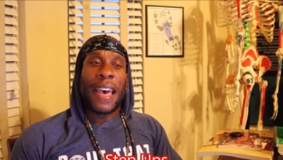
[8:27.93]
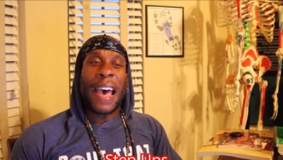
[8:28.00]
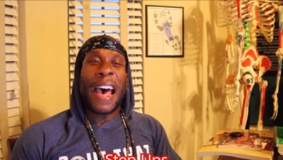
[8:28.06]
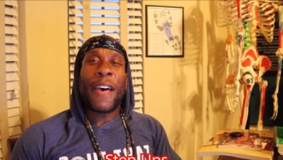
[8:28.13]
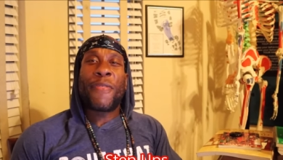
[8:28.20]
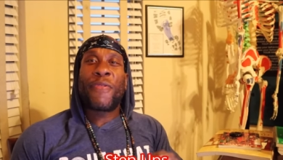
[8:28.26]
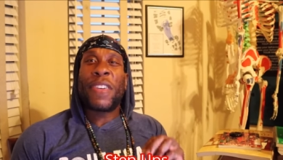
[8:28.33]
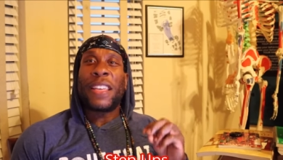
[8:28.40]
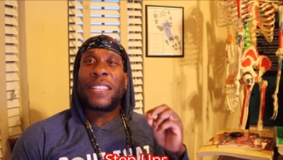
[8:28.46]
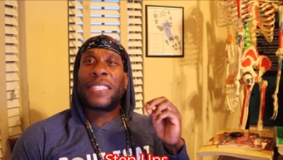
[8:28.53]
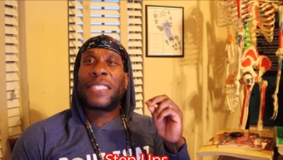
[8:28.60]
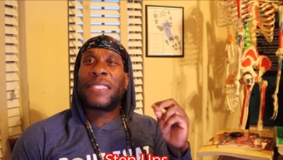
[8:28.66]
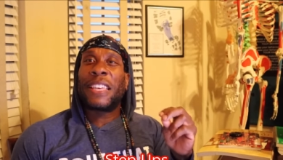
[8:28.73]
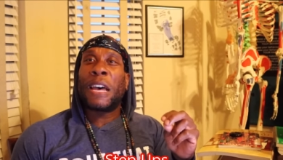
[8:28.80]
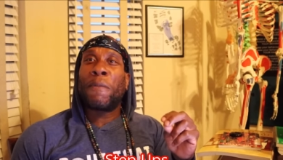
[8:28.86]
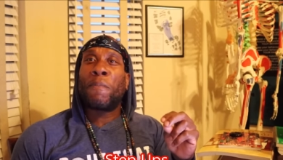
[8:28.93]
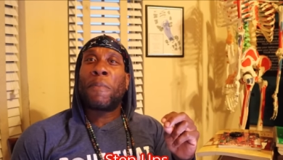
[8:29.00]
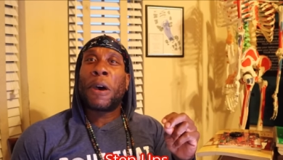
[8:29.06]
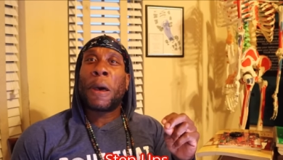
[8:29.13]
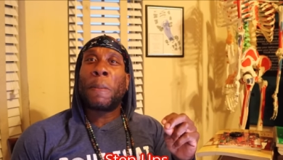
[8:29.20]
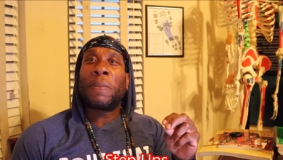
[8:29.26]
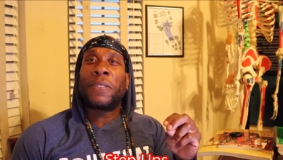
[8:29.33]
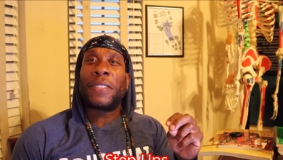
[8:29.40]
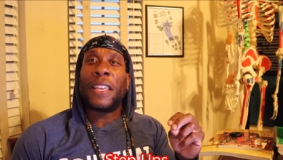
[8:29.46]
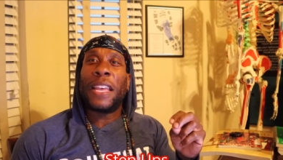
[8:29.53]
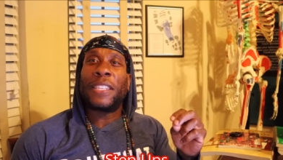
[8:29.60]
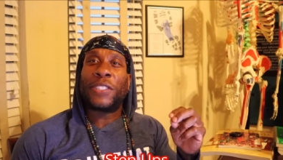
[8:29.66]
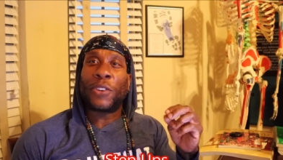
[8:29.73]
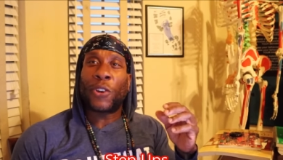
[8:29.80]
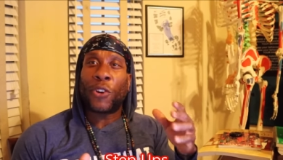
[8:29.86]
I think step-ups
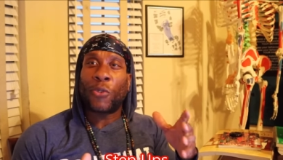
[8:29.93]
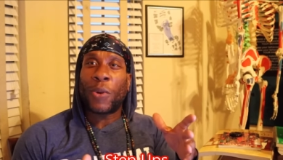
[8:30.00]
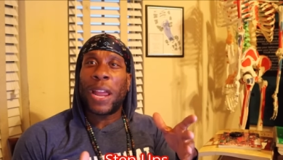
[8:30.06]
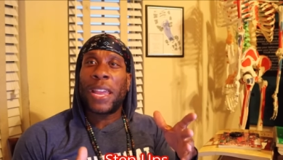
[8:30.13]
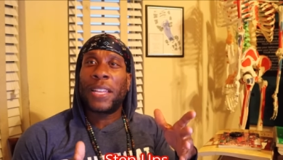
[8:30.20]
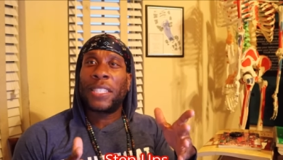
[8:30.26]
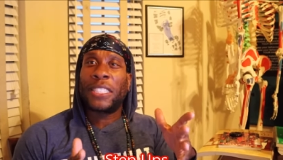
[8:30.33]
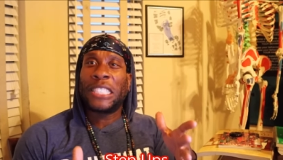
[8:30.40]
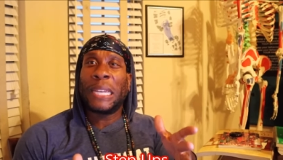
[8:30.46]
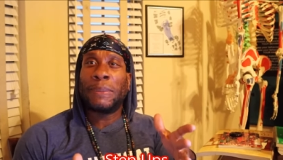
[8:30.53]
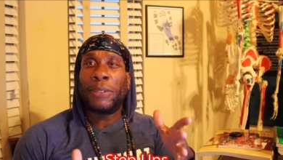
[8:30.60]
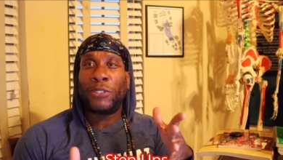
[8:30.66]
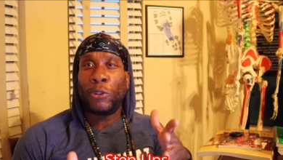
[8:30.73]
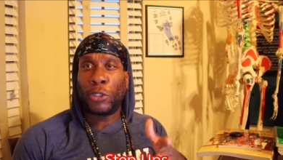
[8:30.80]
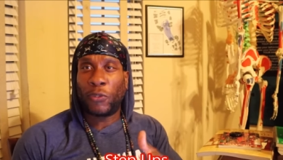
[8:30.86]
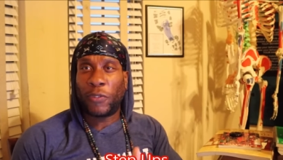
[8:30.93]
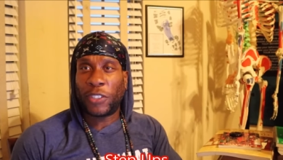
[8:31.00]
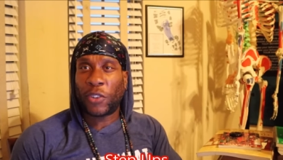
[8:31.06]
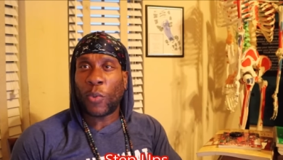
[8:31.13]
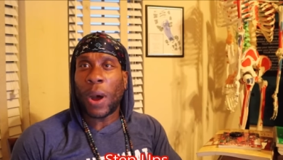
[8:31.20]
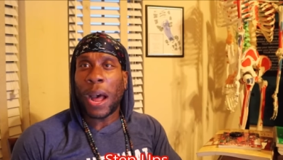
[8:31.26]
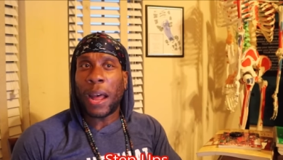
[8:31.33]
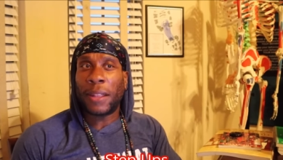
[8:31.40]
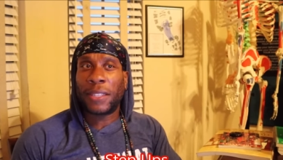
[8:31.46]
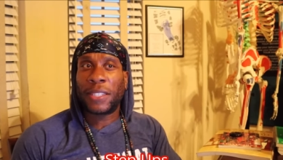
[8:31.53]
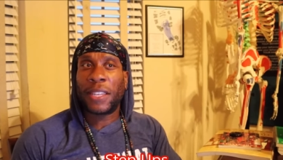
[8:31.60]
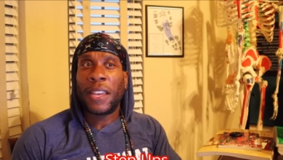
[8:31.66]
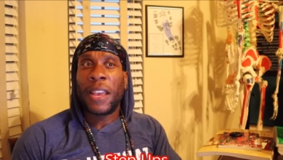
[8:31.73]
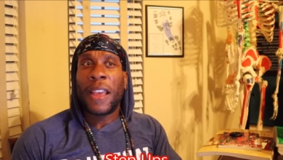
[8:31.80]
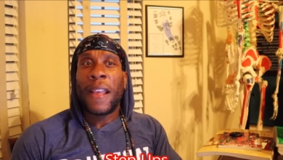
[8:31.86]
is a great substitution for
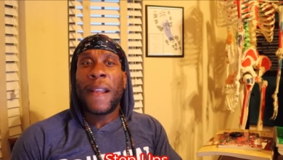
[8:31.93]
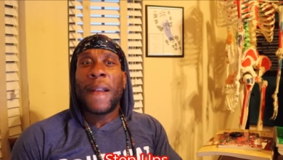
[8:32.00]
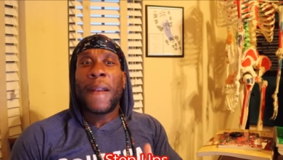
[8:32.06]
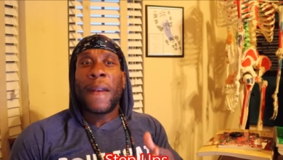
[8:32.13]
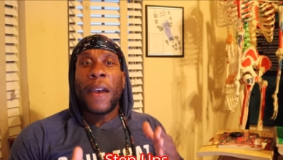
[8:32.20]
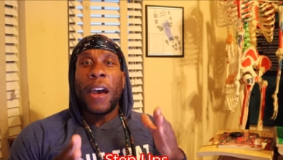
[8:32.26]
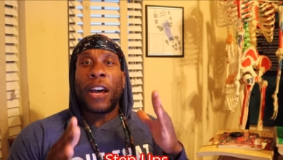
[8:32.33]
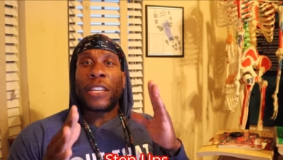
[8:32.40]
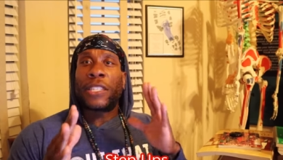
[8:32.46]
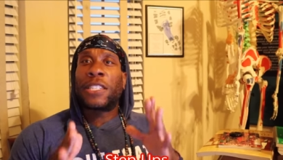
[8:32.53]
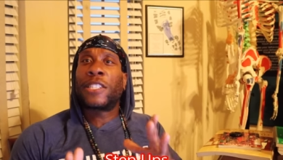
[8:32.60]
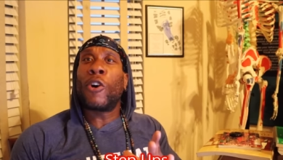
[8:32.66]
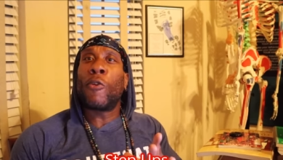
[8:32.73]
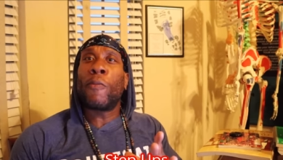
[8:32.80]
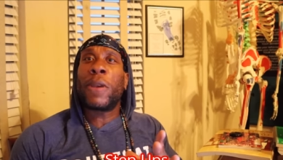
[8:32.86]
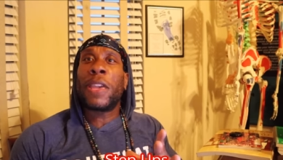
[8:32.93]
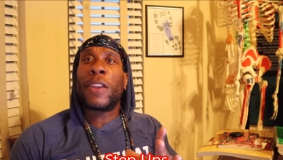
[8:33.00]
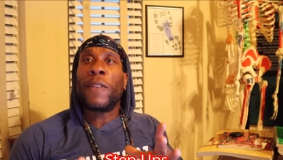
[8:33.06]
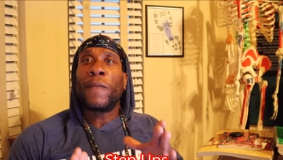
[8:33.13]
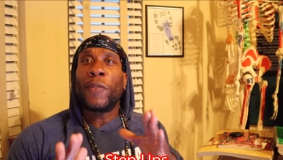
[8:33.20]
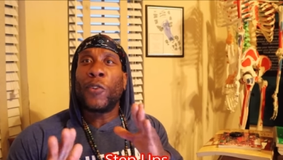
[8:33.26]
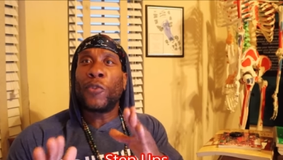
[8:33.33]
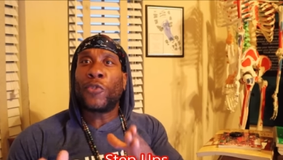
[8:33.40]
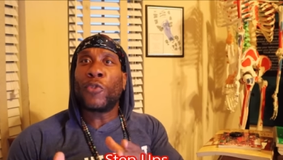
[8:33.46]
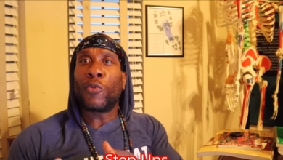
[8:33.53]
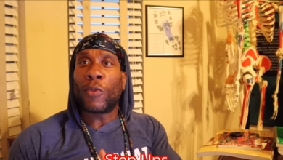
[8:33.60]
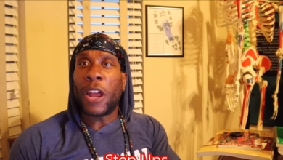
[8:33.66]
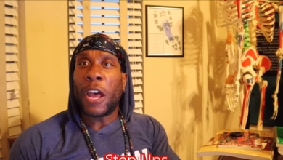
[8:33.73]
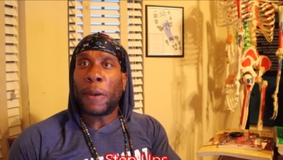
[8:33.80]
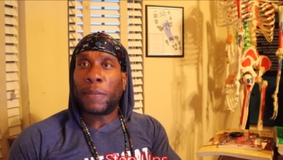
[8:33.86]
squats. Assuming you do
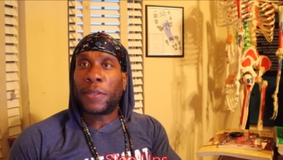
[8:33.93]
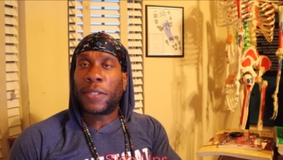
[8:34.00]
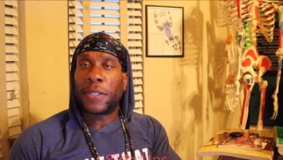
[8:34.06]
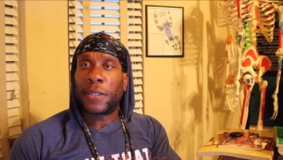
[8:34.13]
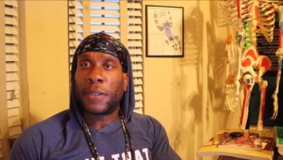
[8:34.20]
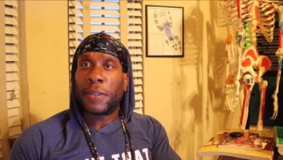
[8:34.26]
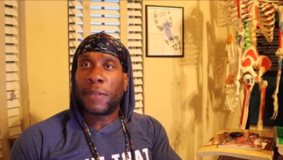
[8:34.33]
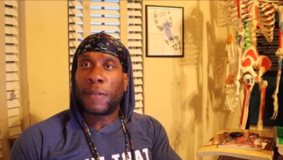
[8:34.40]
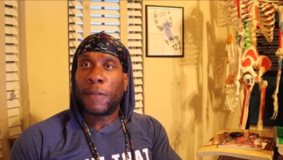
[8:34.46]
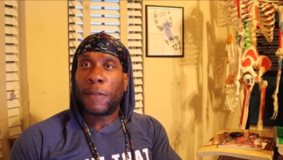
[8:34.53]
reps.